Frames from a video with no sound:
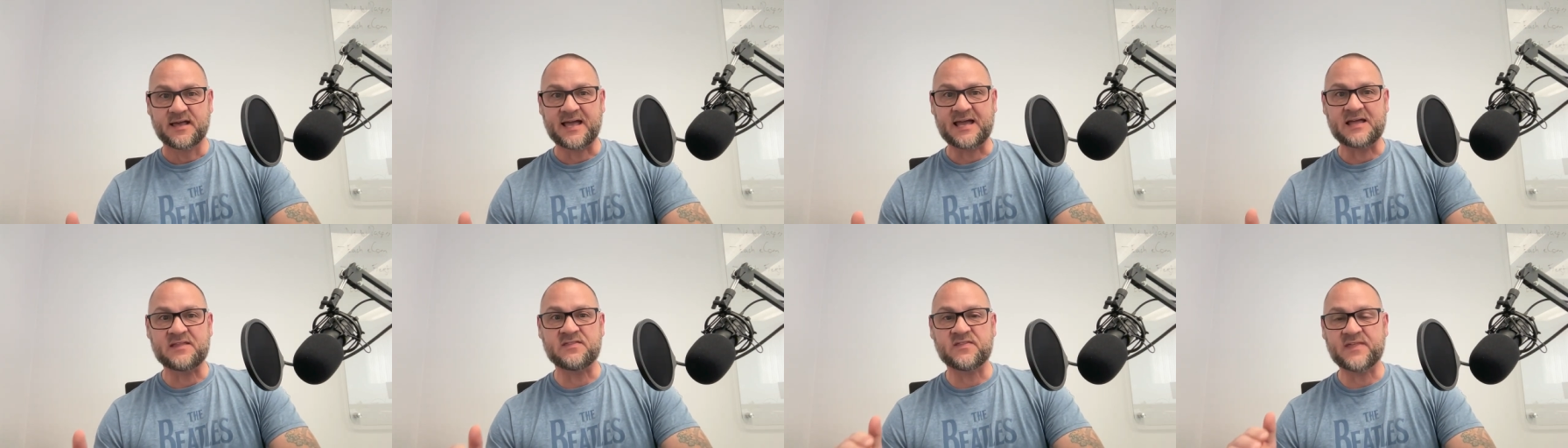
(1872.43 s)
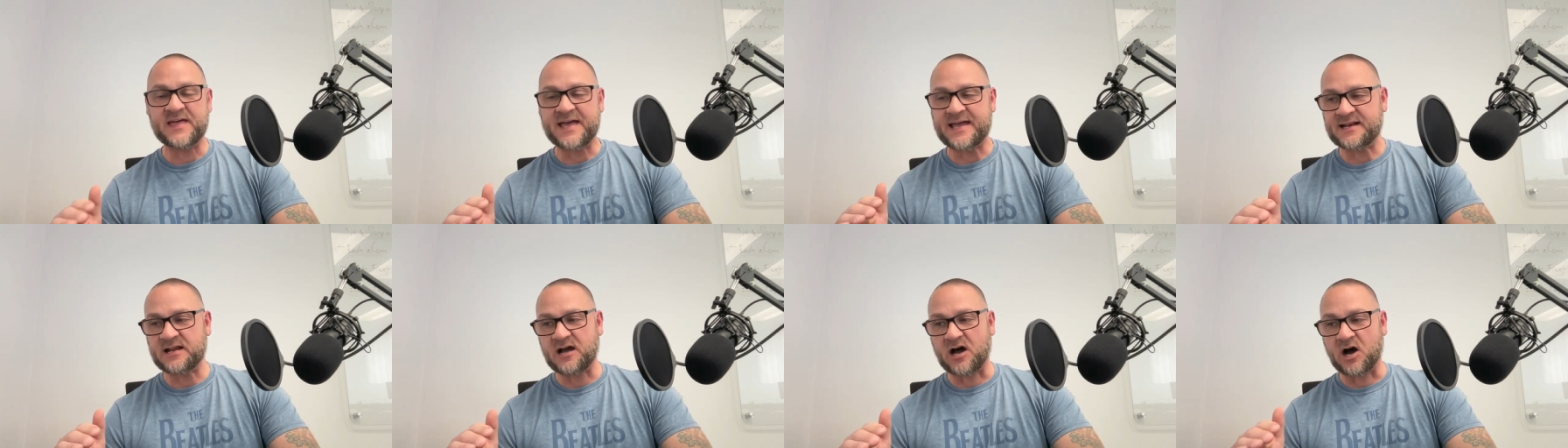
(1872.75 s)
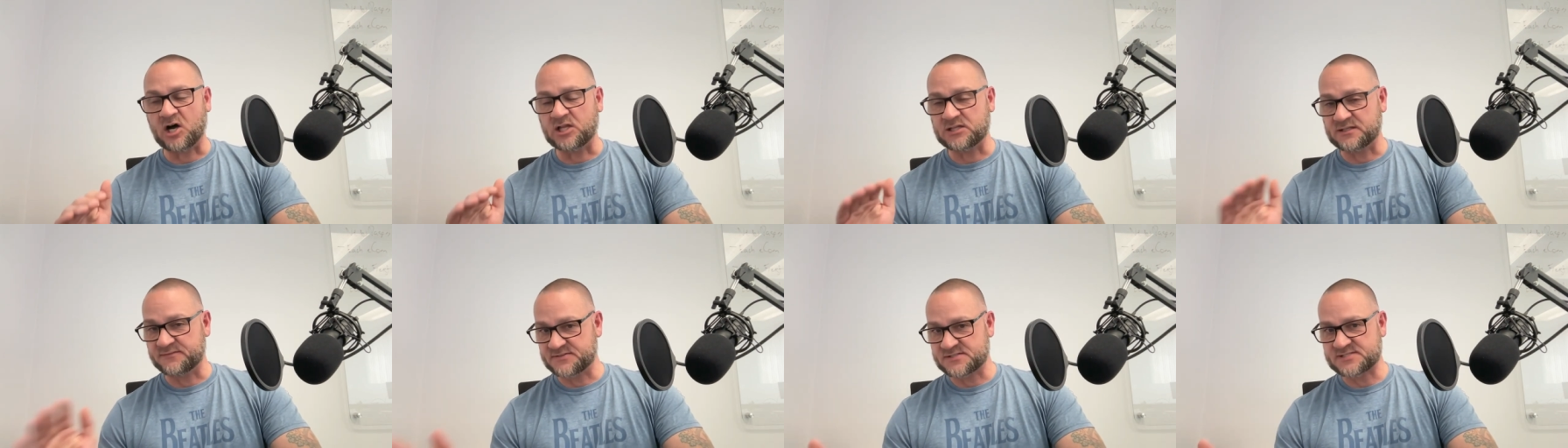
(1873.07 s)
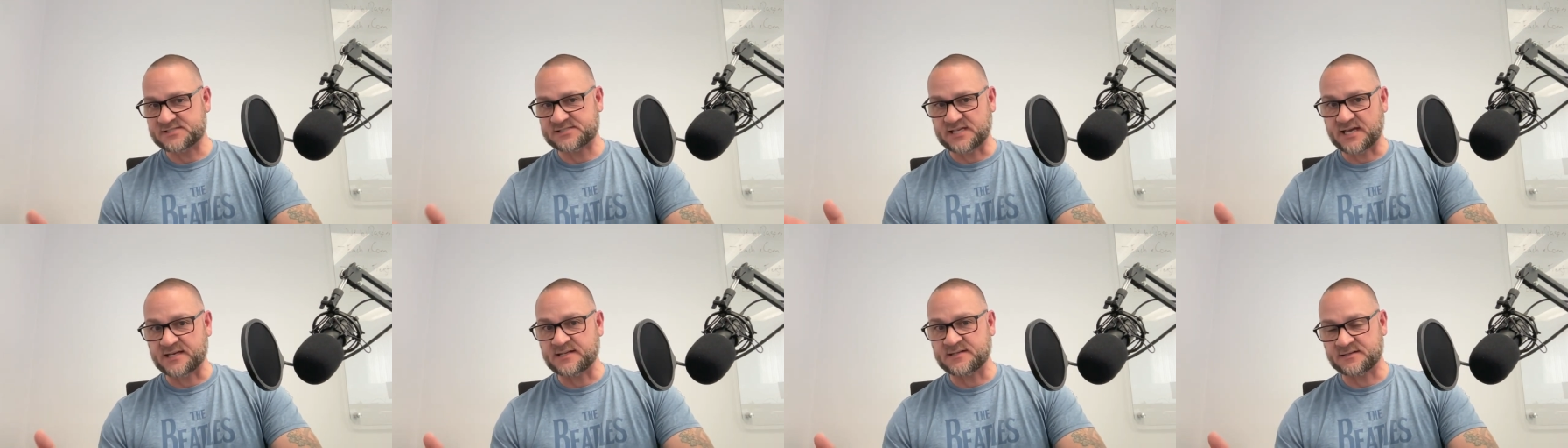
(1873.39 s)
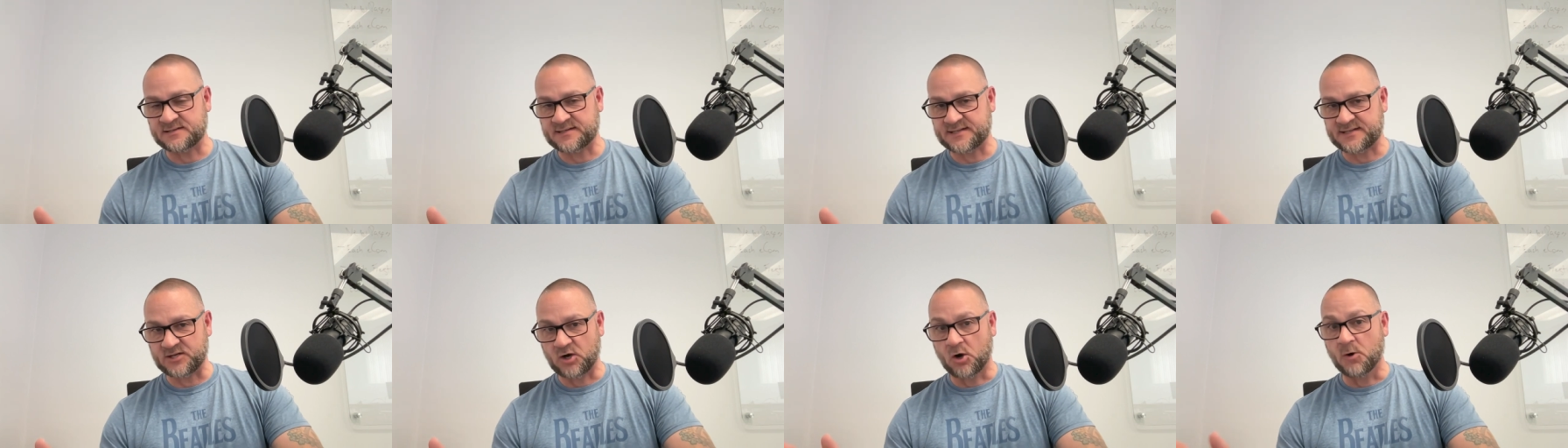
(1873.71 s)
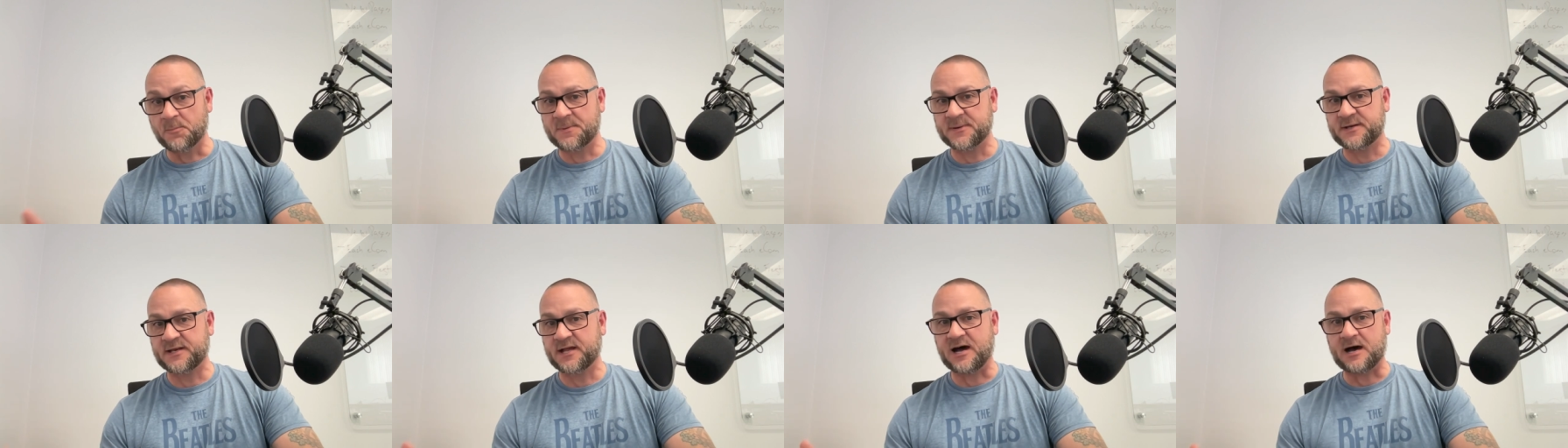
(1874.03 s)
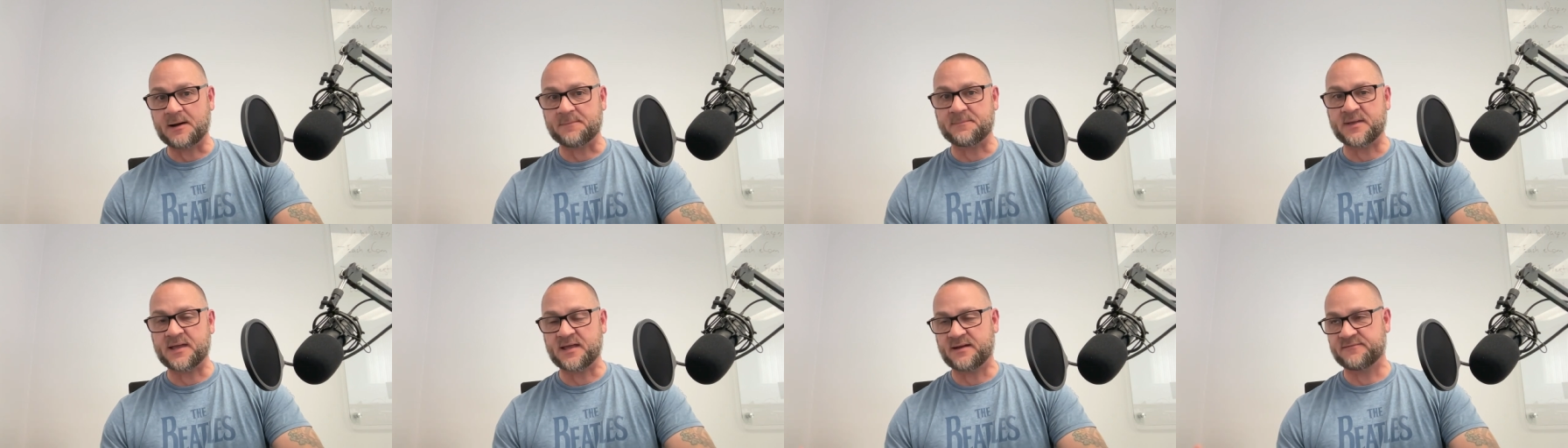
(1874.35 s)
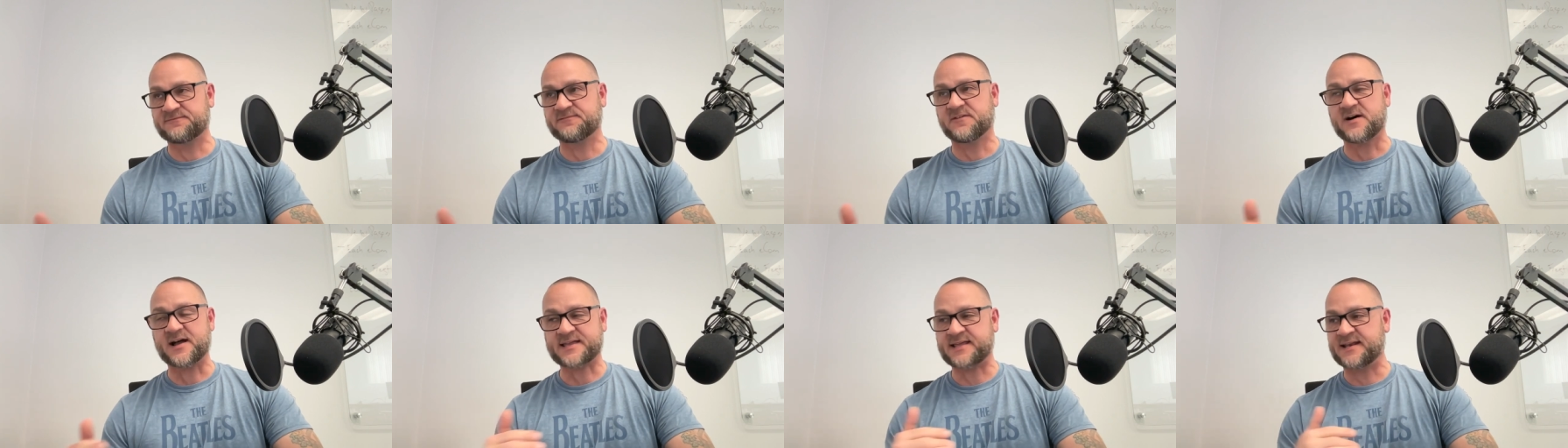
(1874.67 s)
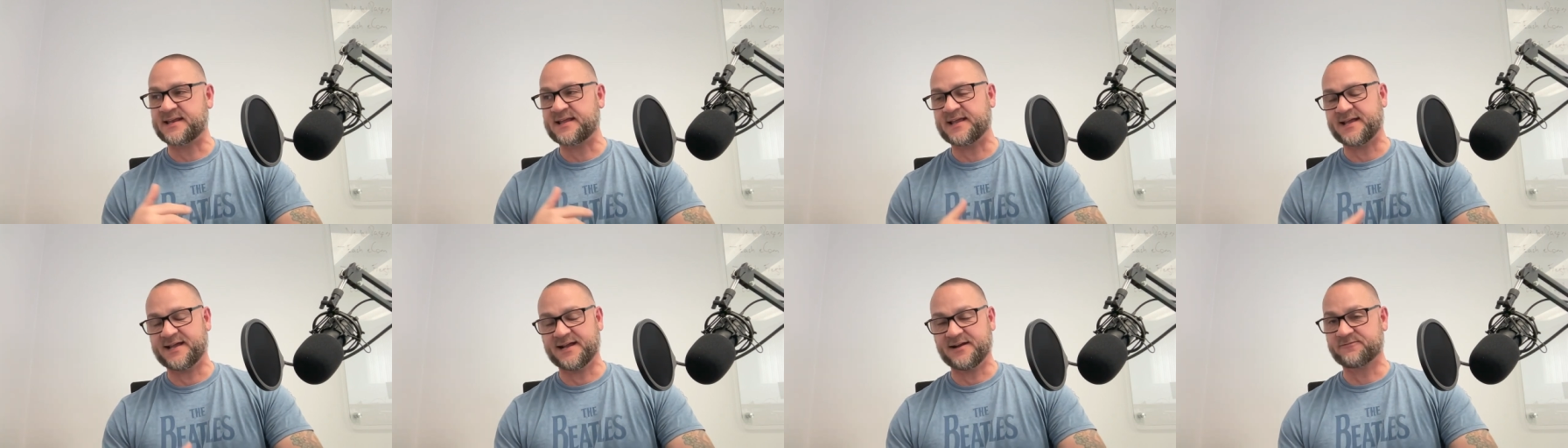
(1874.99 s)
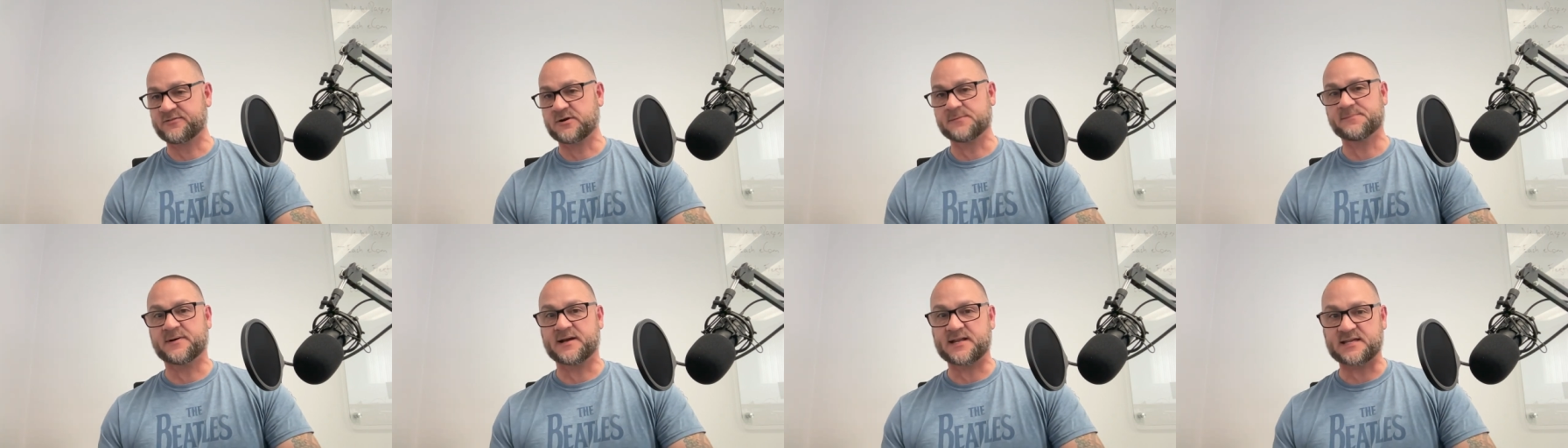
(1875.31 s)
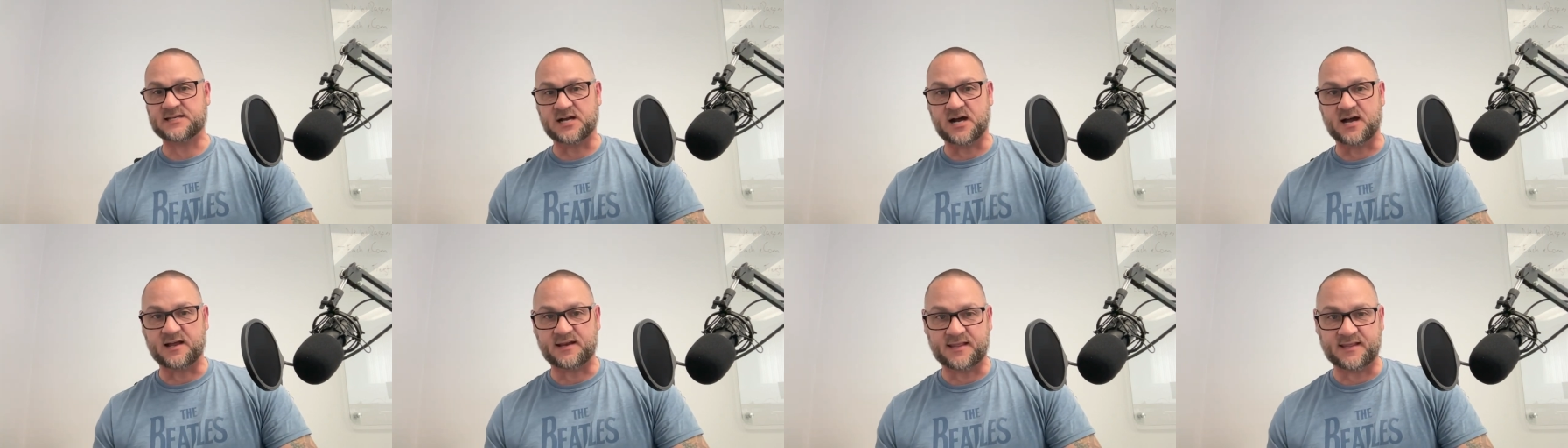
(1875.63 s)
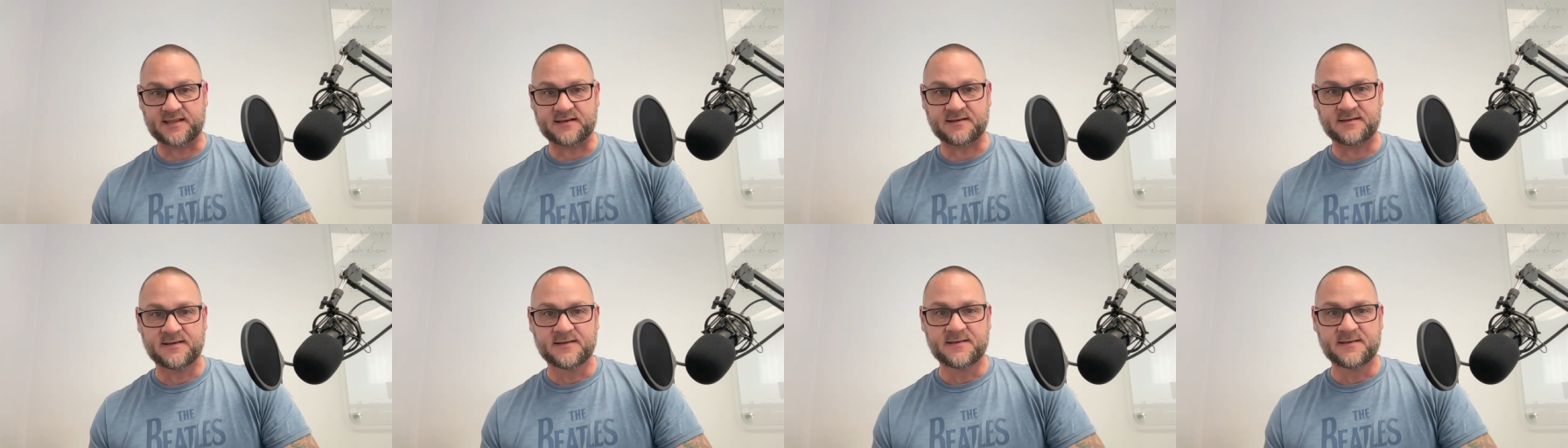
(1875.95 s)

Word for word: And then all of a sudden it opened up and fucking everybody got in.